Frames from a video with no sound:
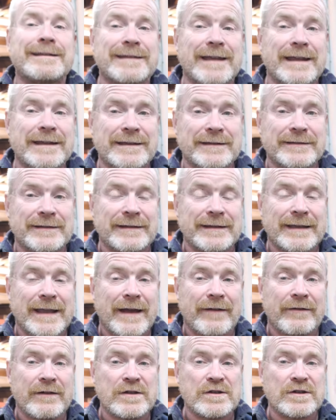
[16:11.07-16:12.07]
take it to the
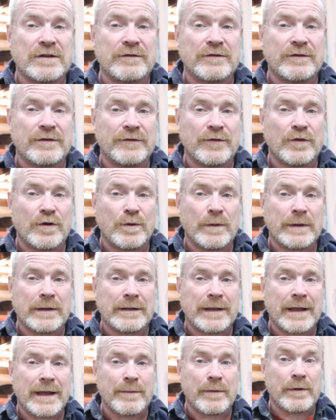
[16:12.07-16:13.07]
garage for the
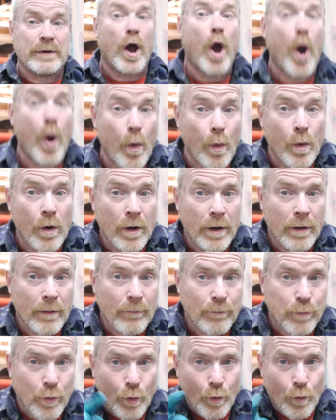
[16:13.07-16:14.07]
4-wheel alignment. Oh,
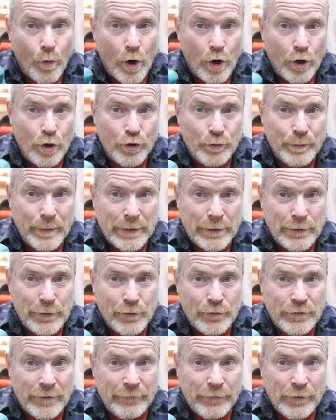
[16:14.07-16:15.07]
but one good bit of
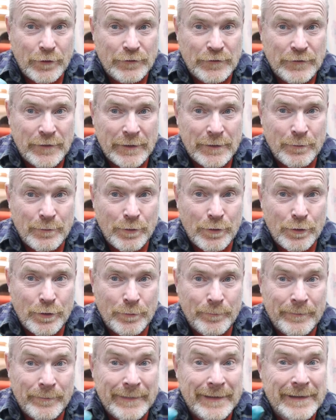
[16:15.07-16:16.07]
news I forgot to tell you
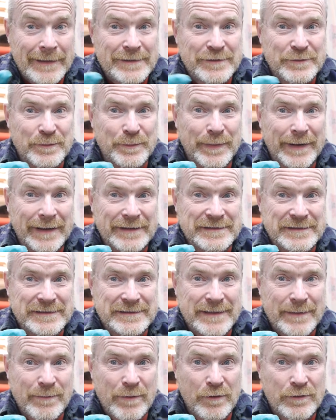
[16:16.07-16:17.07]
all. It's passed
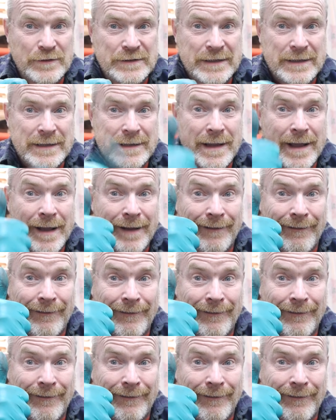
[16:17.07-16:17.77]
its MOT.